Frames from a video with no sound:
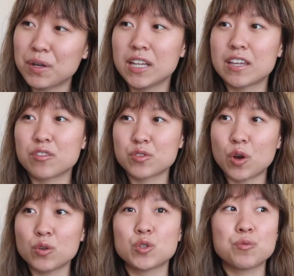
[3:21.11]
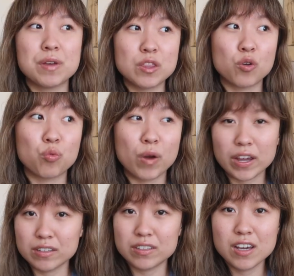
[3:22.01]
but like there's also been the
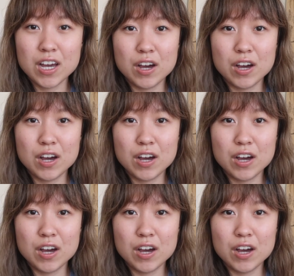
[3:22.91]
weight